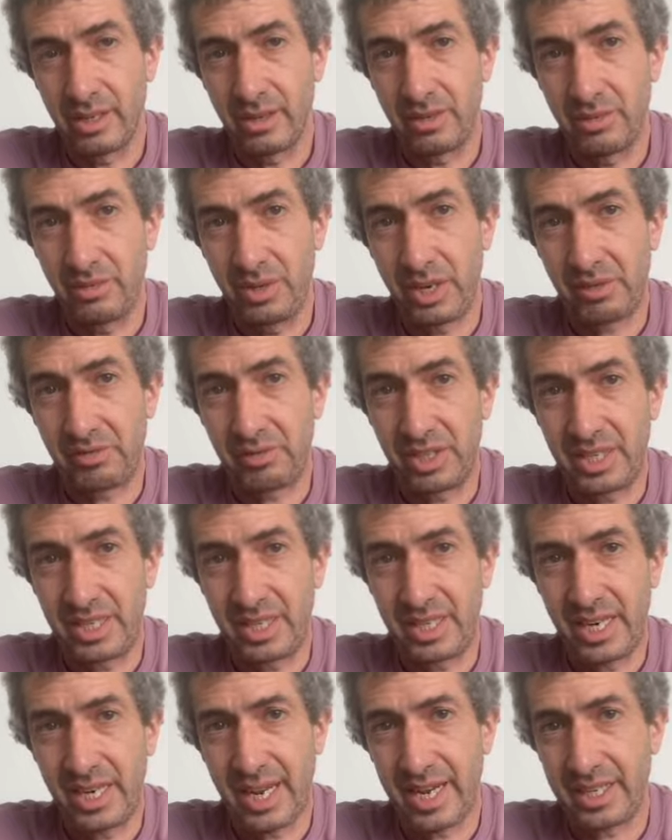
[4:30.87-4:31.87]
you have the
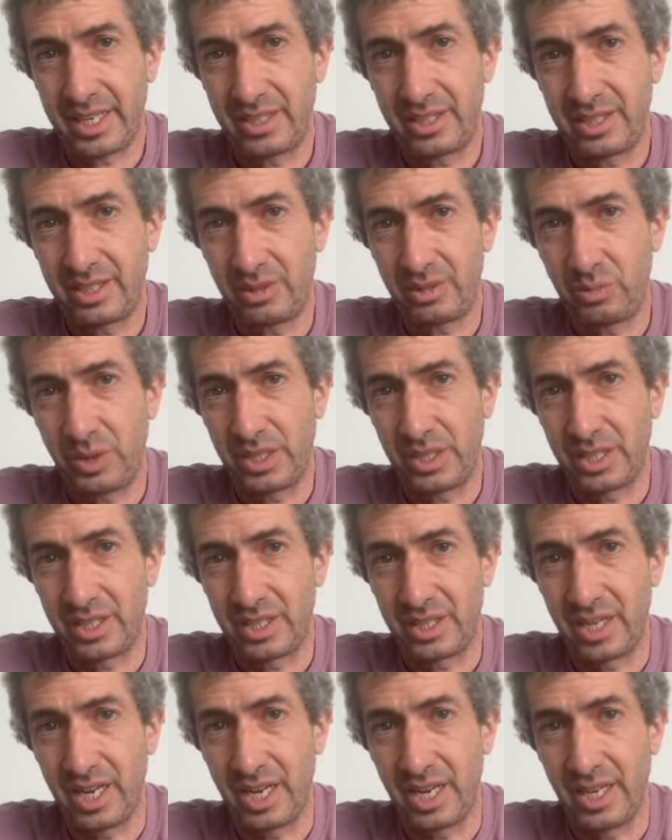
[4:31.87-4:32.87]
tags. We could
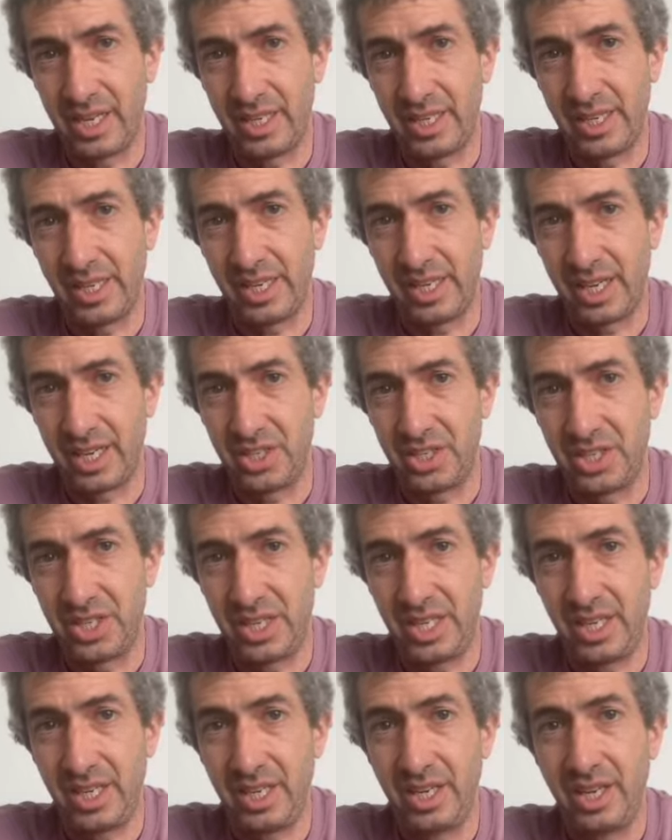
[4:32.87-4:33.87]
say
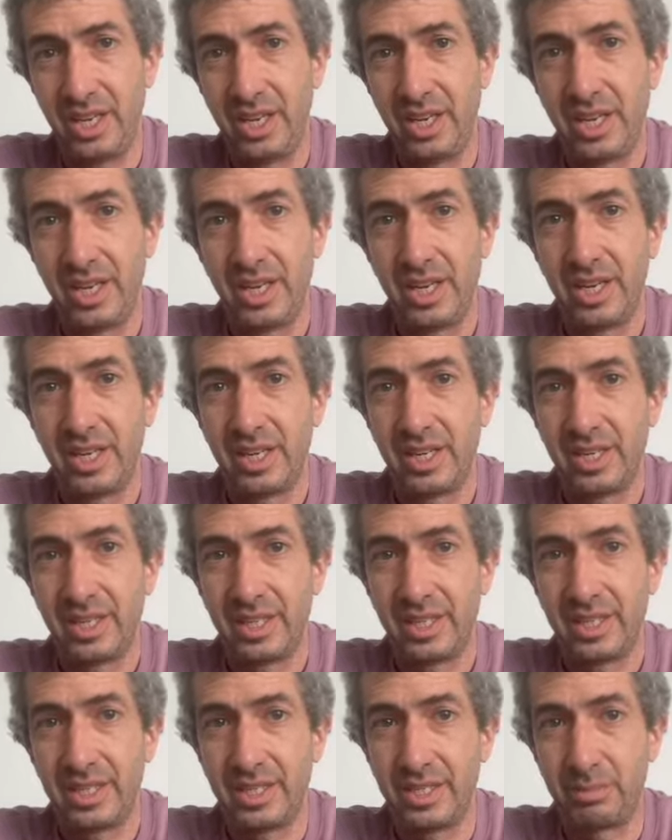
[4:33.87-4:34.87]
EKG
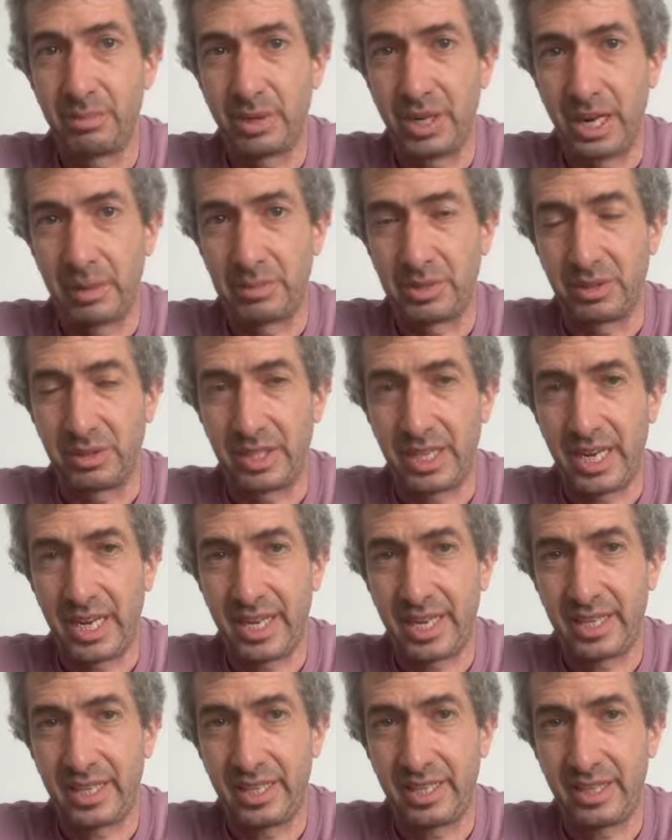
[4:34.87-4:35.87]
is perhaps a
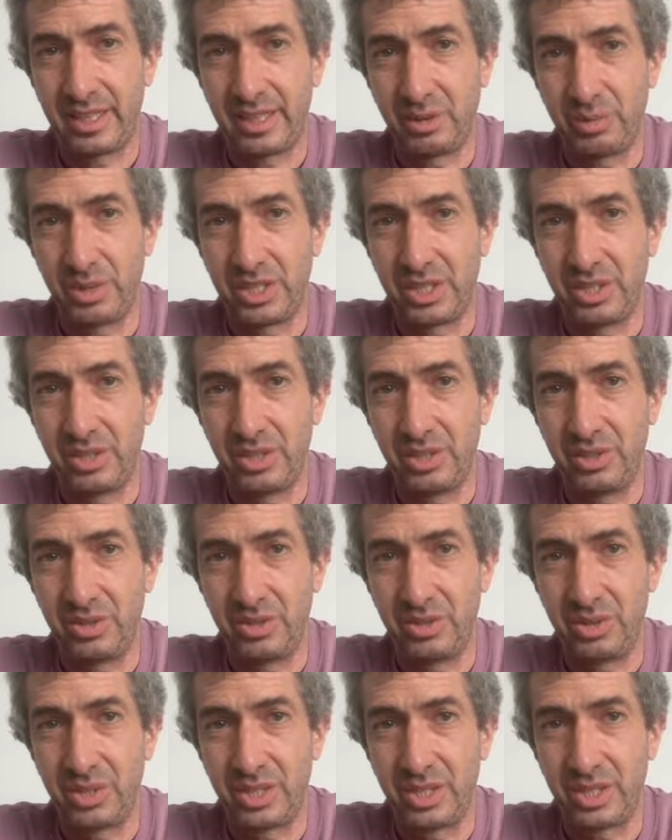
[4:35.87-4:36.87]
tag that we could
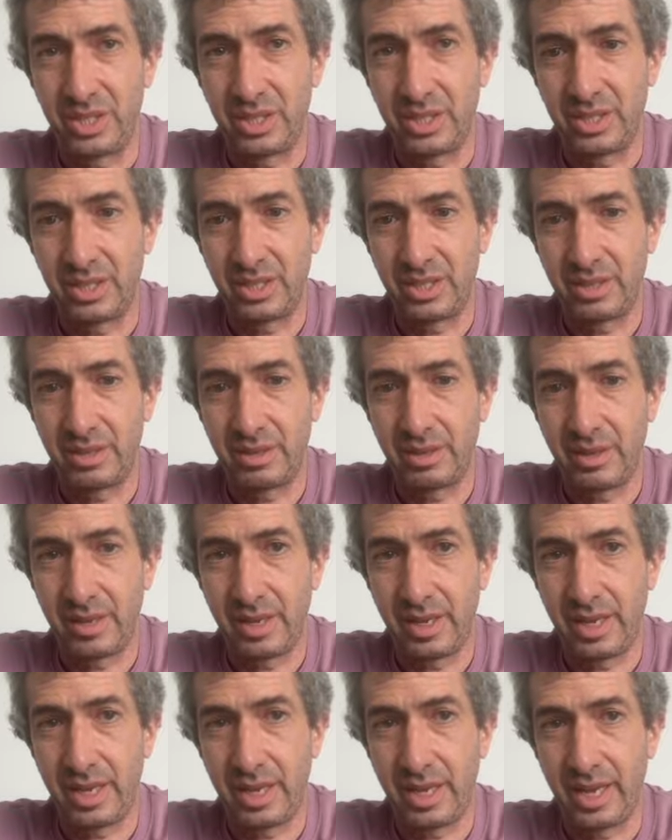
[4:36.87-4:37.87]
use,
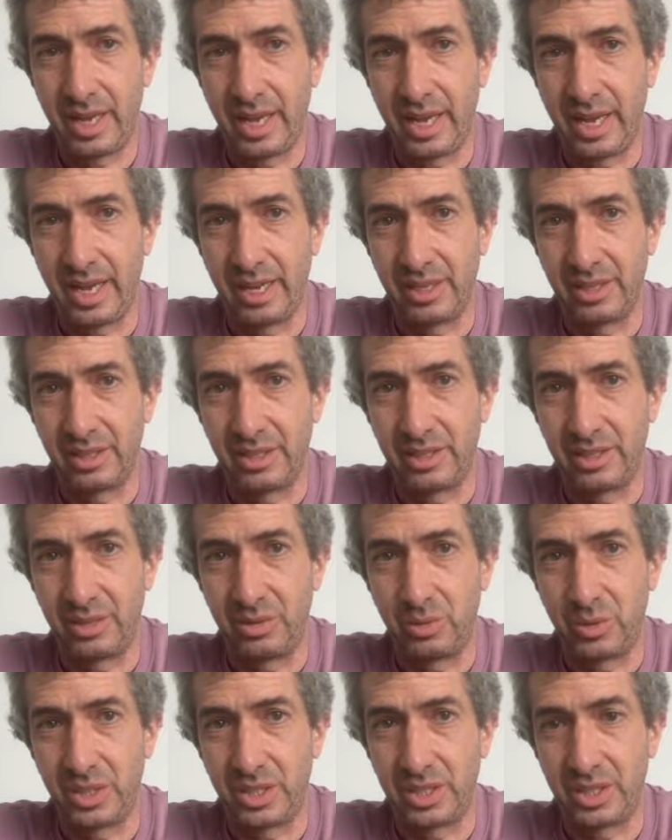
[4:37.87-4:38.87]
and
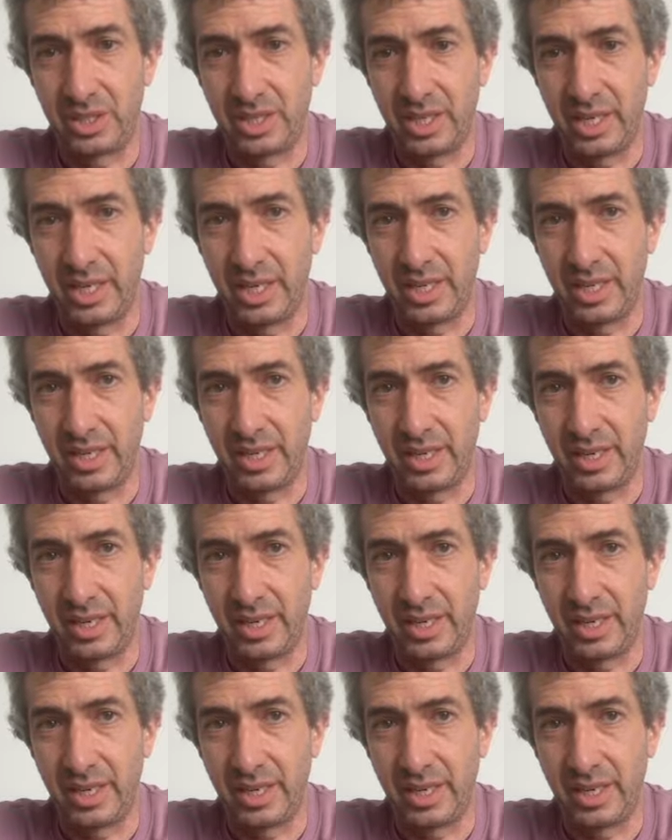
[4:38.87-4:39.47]
we could say